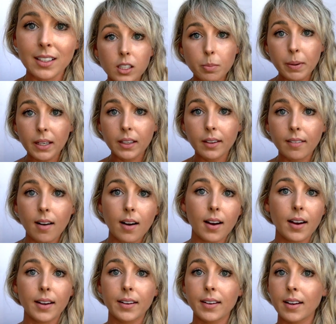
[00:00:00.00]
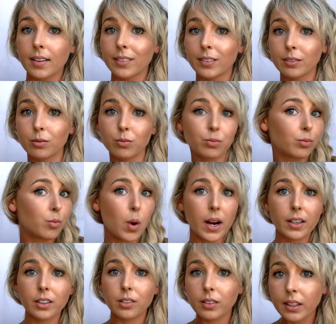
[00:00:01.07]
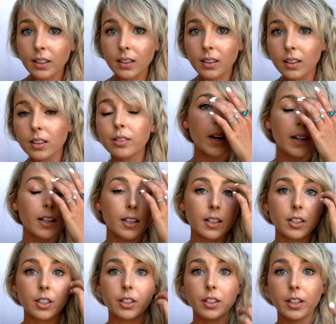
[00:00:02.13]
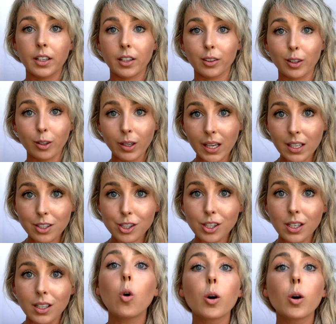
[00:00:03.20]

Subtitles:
Either pick it on where you live, where you're in a location,